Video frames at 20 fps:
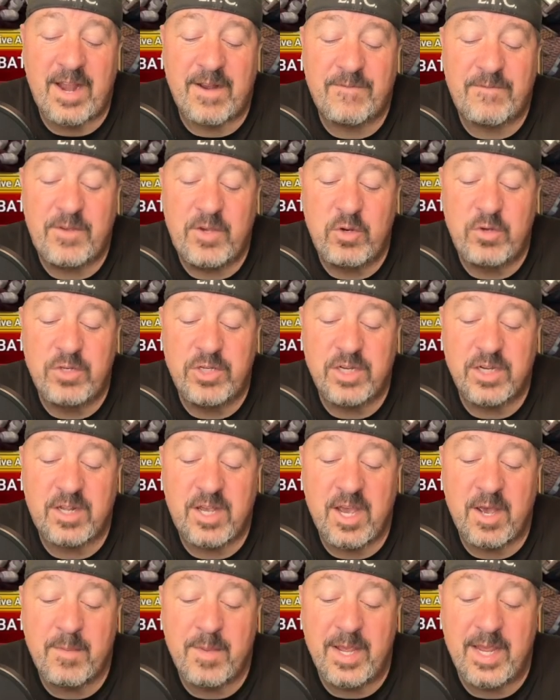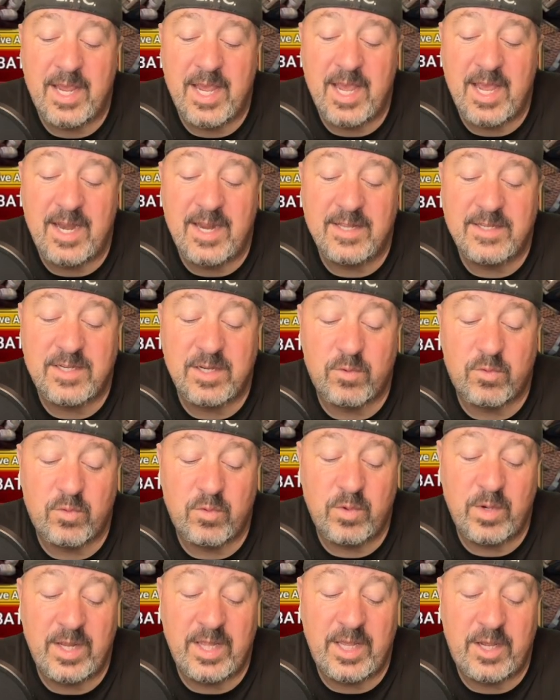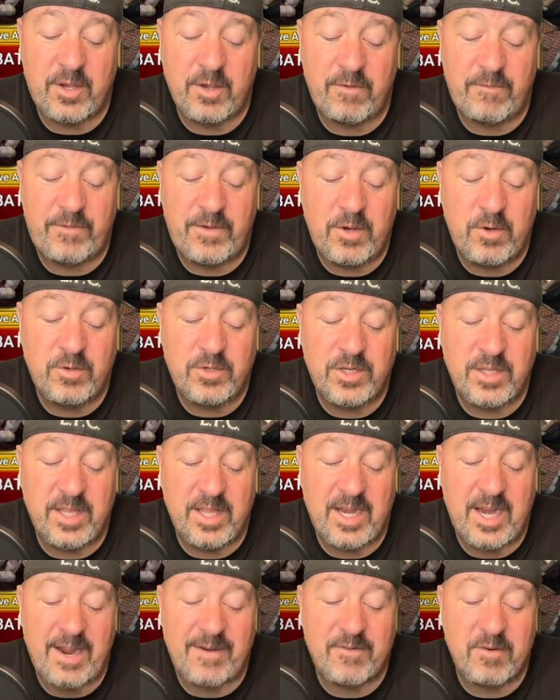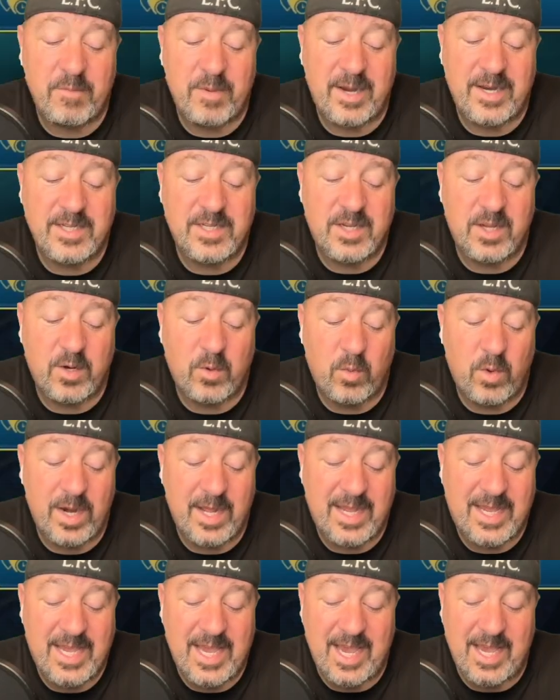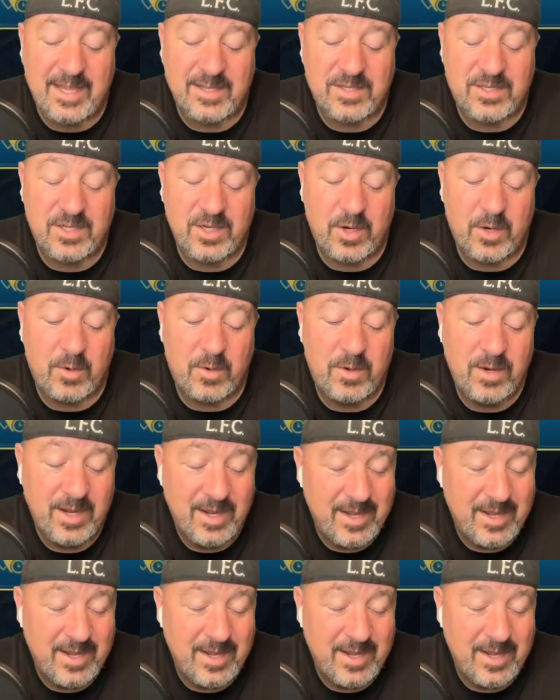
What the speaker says: a fusion coming, and it's a really good fusion that everybody's going to want to get. So